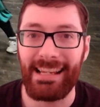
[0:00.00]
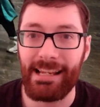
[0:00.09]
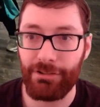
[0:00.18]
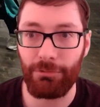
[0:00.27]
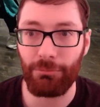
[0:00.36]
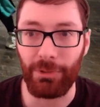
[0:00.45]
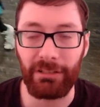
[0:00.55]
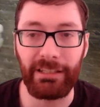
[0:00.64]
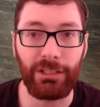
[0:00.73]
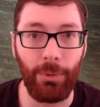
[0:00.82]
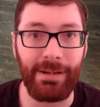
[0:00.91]
isn't
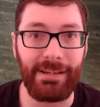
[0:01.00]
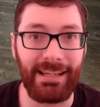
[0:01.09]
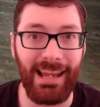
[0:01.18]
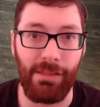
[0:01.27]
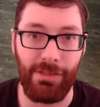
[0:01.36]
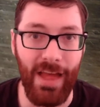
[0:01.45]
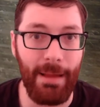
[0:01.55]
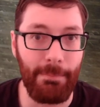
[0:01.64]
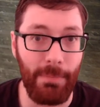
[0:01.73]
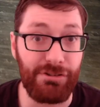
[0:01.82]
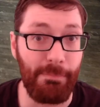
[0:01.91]
really going to get
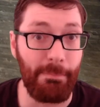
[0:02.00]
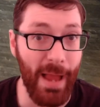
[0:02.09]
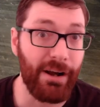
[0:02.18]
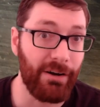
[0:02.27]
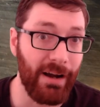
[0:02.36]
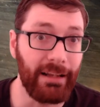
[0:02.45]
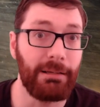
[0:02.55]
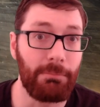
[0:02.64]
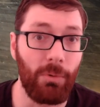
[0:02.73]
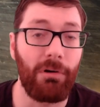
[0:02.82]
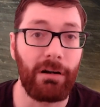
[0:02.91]
that much better
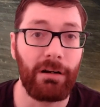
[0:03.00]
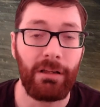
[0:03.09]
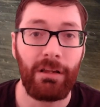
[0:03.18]
anymore.